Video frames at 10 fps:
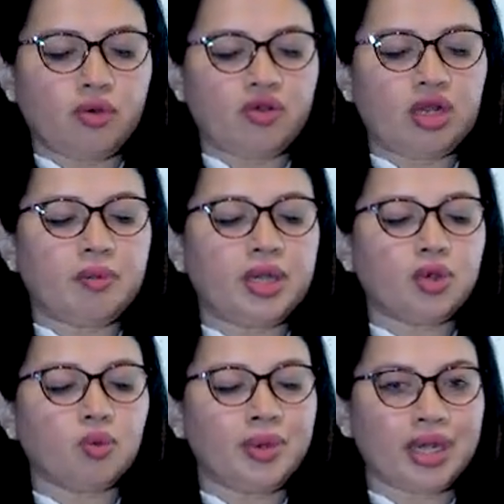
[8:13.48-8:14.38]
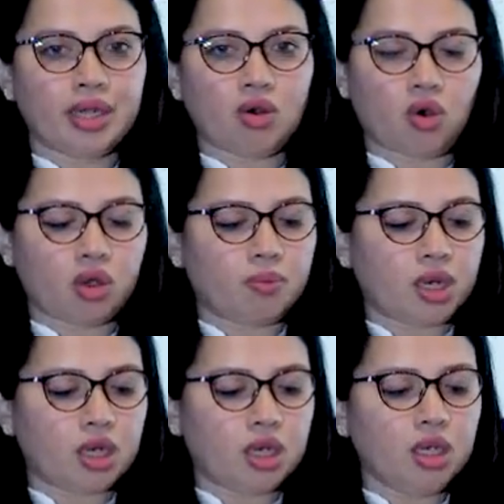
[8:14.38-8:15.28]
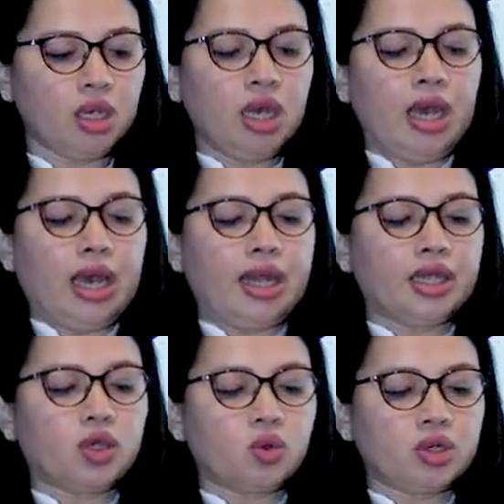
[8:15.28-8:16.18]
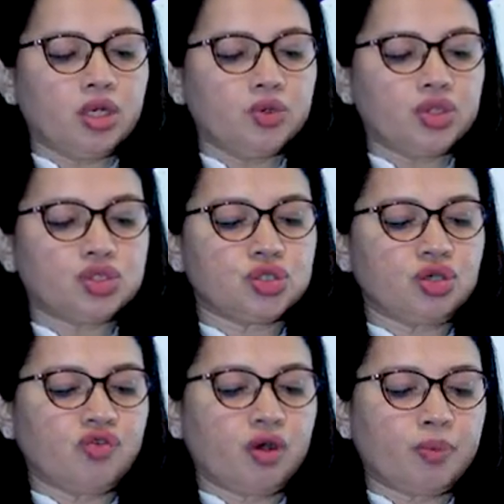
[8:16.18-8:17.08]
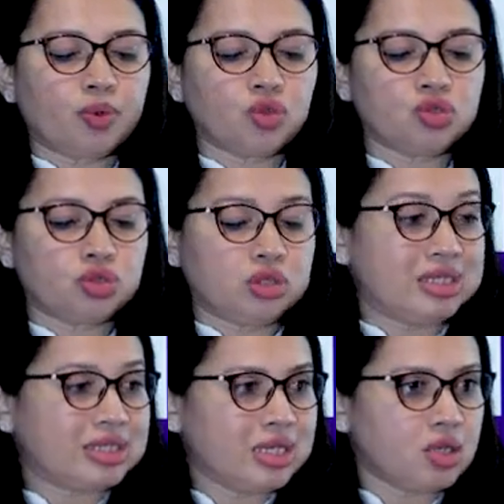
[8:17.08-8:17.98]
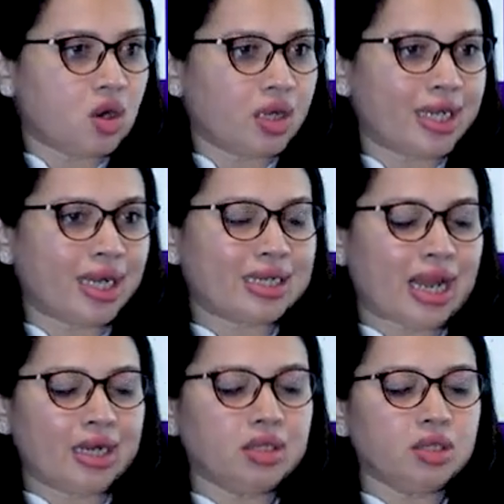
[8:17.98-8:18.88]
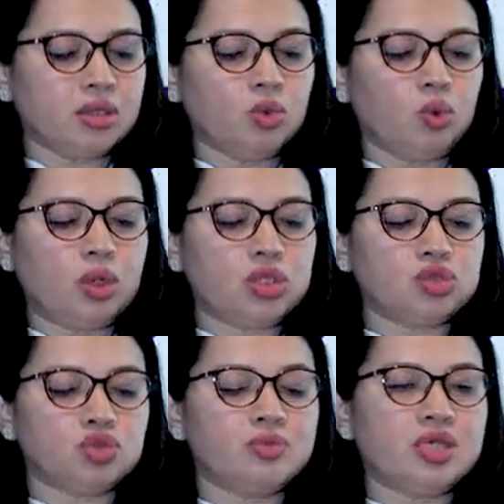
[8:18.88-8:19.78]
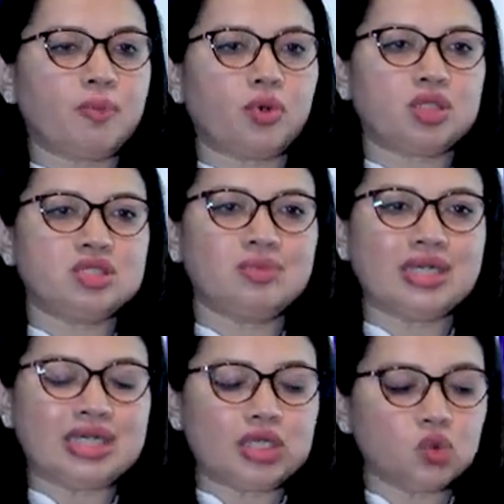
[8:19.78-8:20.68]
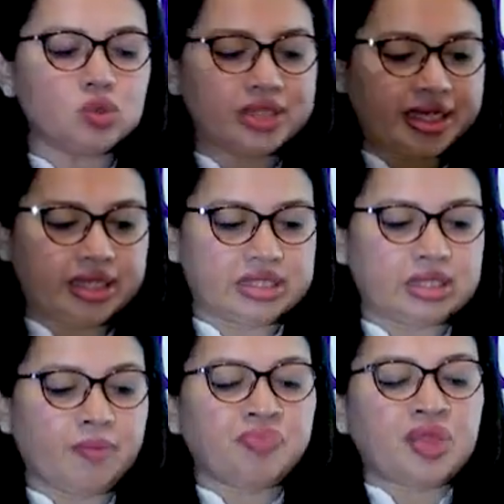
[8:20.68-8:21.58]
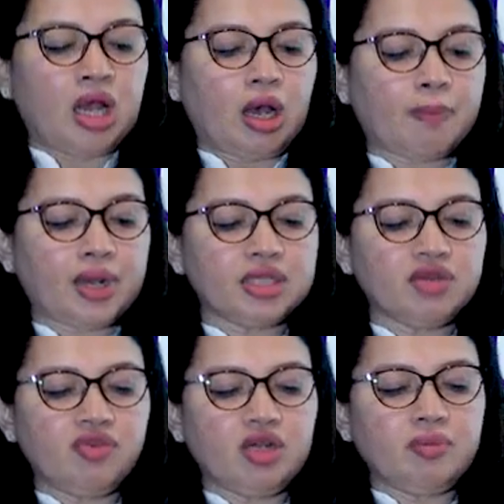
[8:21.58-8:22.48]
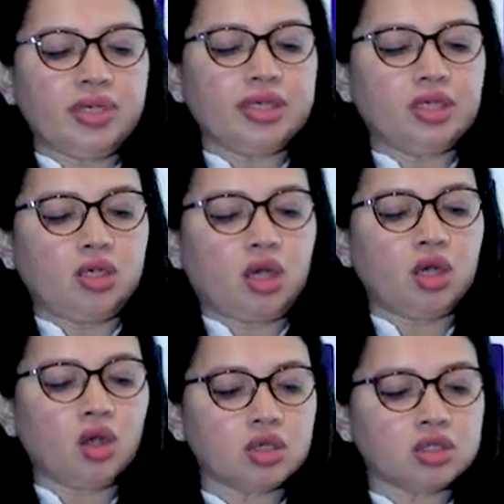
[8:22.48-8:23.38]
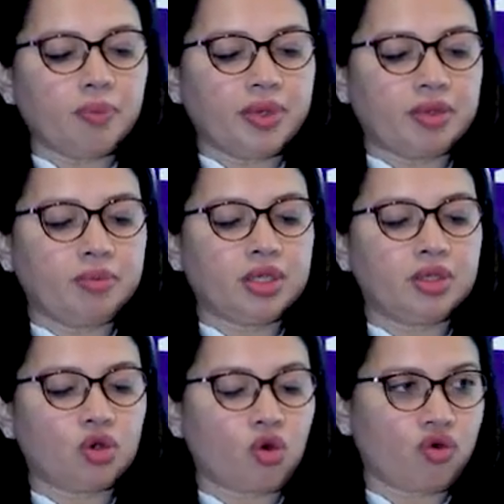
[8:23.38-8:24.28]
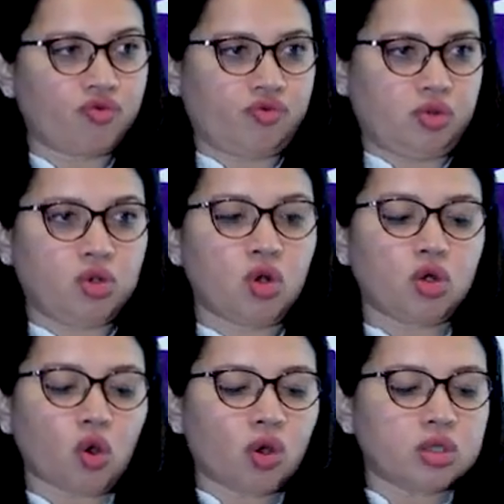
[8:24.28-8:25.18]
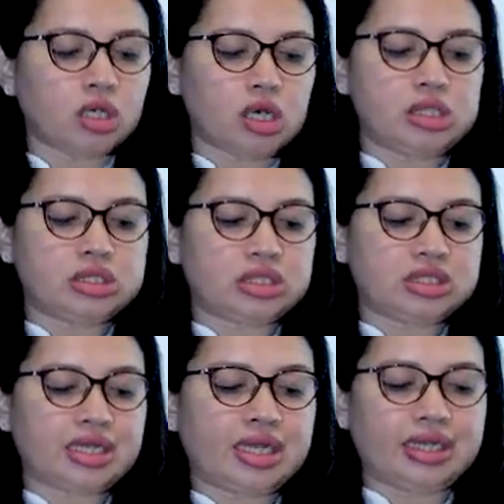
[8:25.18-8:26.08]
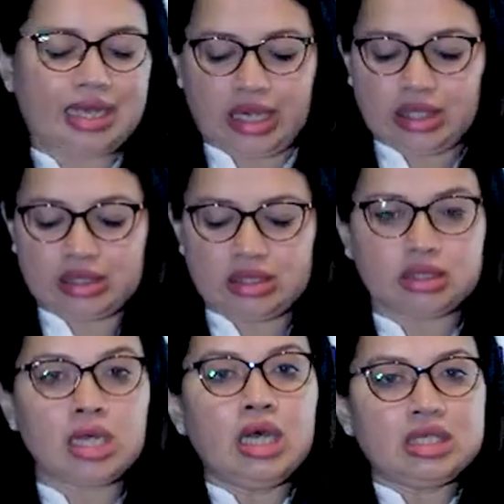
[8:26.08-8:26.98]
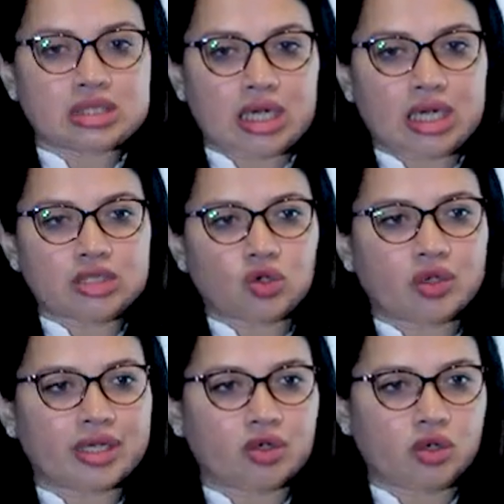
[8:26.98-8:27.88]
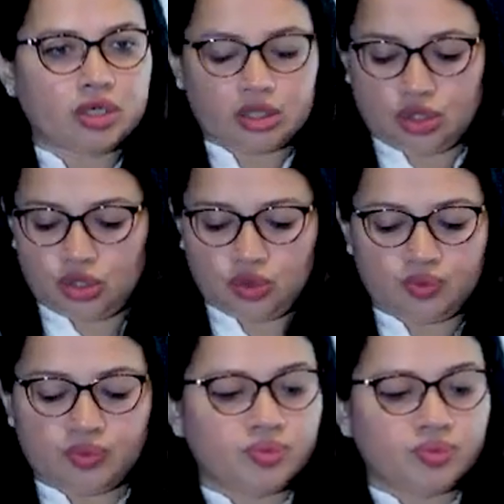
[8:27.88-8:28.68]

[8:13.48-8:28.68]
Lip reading: filament to bend or buckle, and total duration of approach, the skin contact and the removal should be approximately 2 seconds. Apply the filament along the perimeter of, not on the ulcer site, calluses, scars or necrotic tissue.